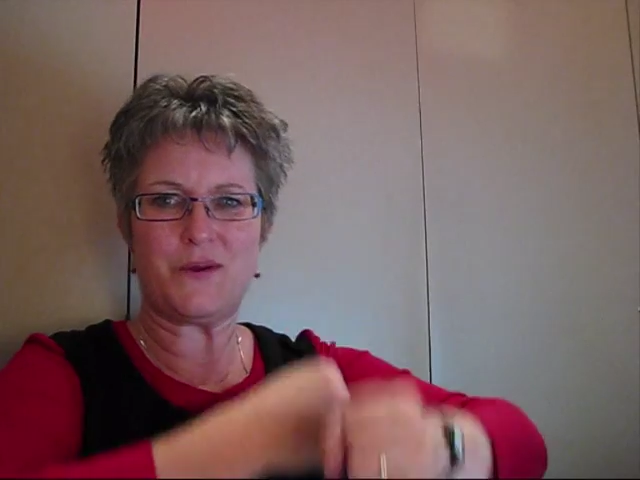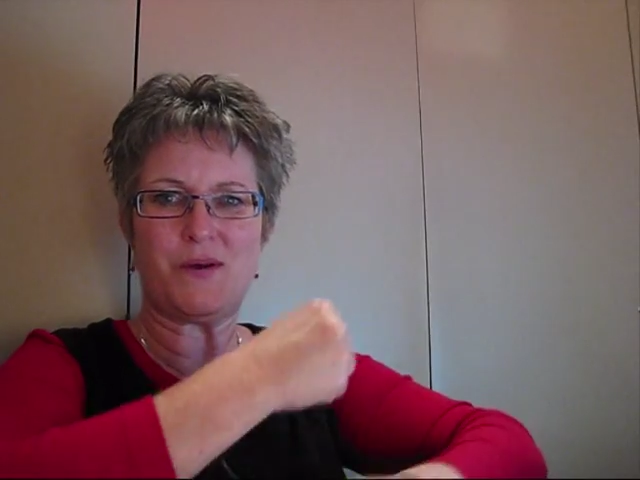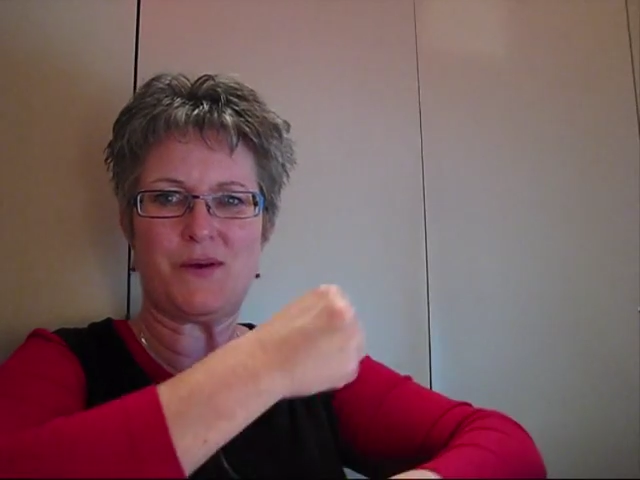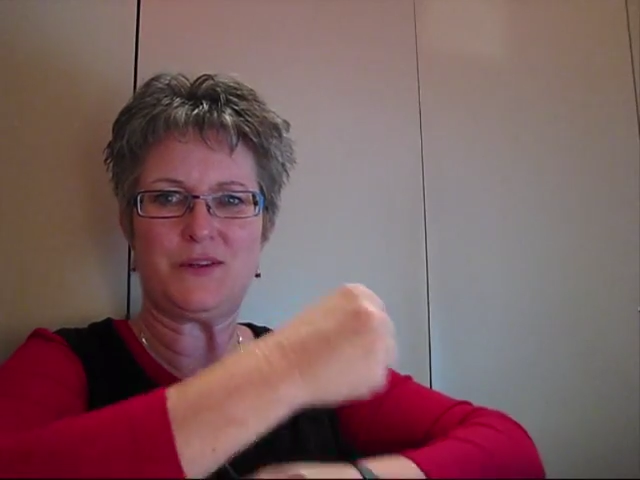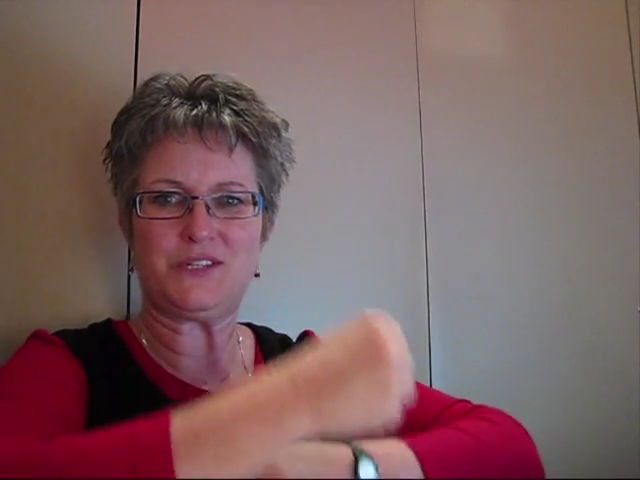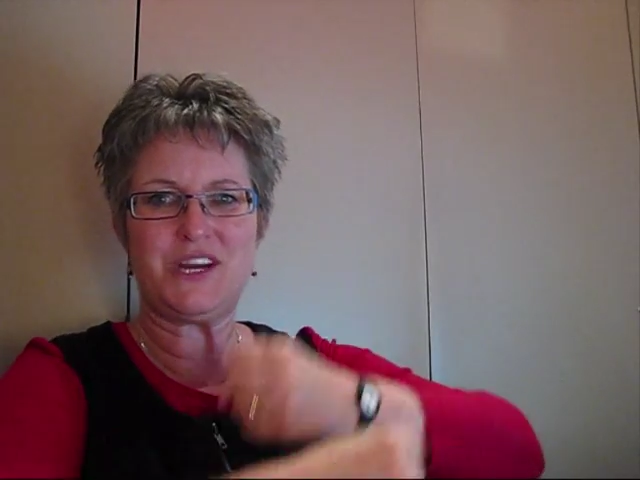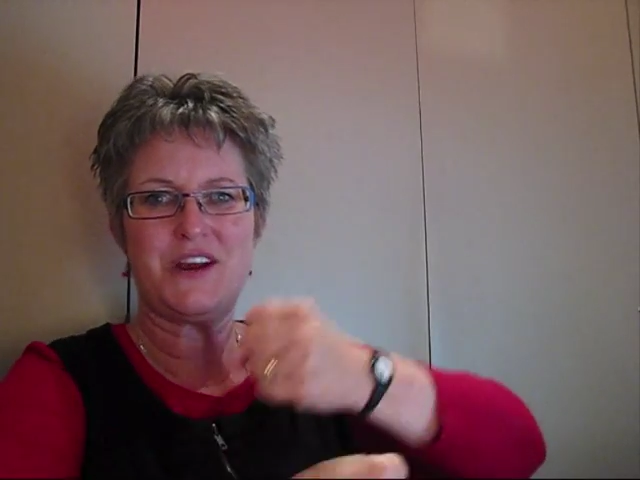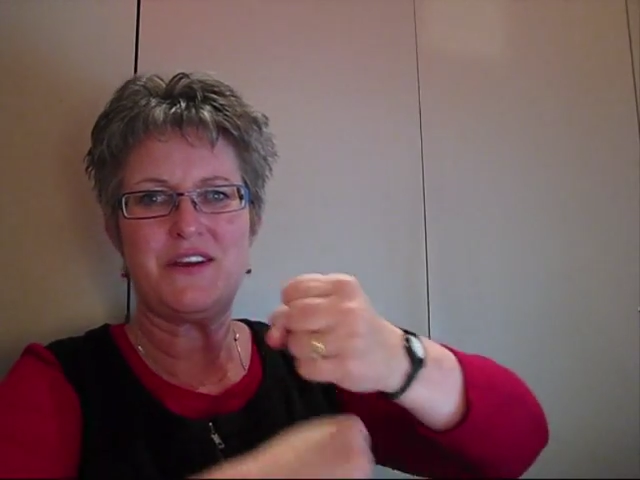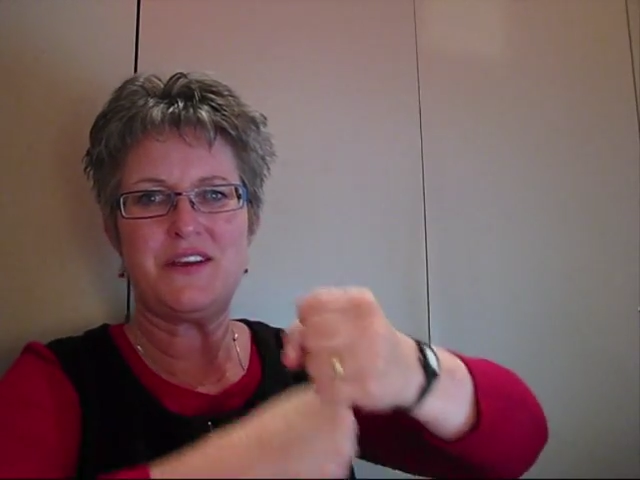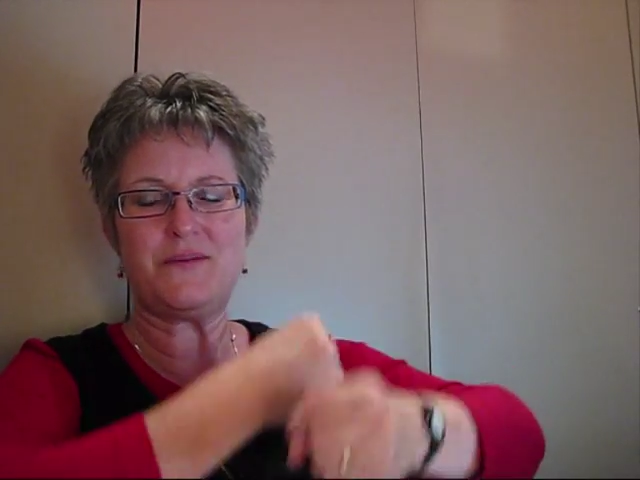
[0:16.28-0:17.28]
roll,
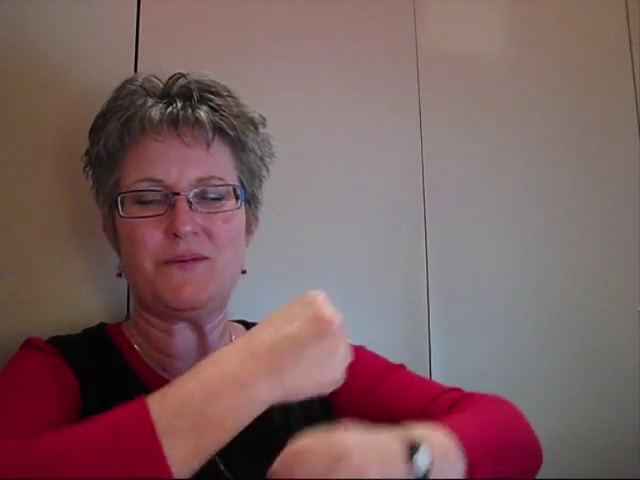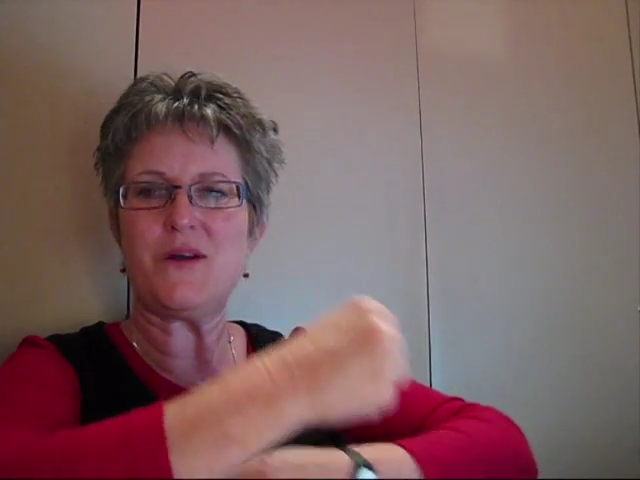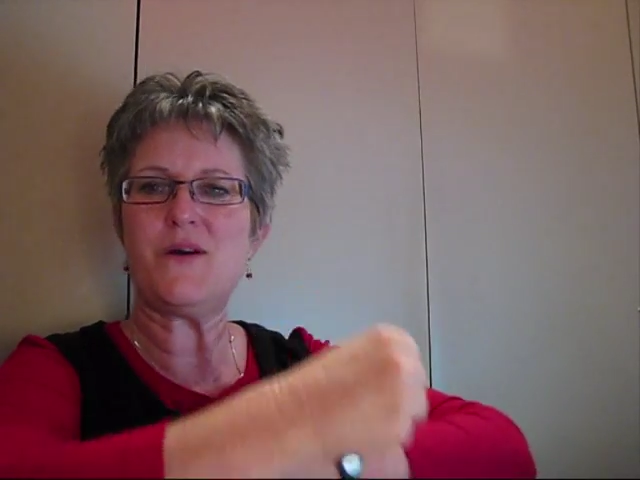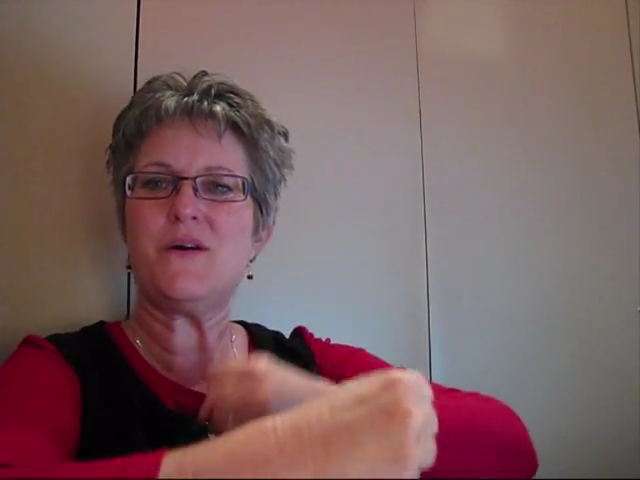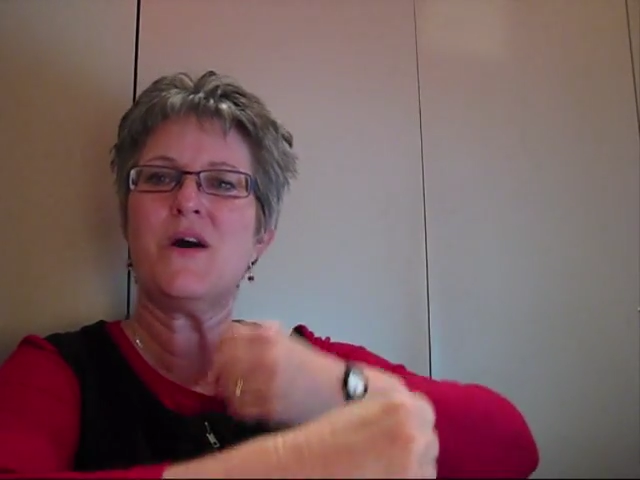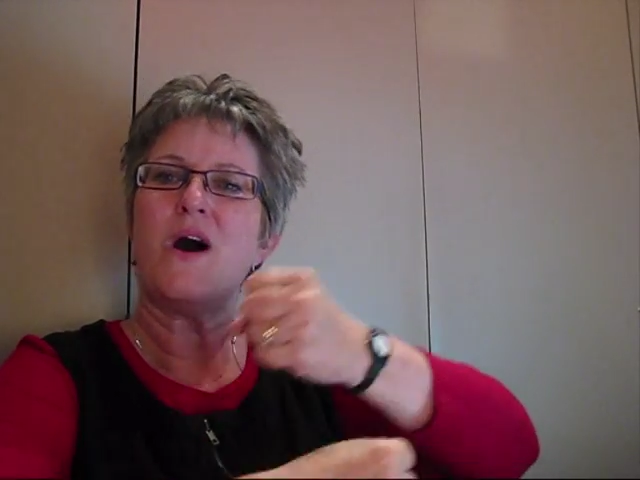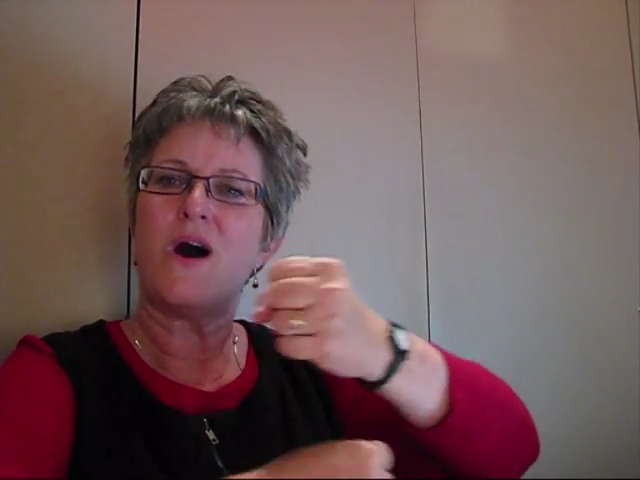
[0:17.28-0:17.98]
chariot, roll,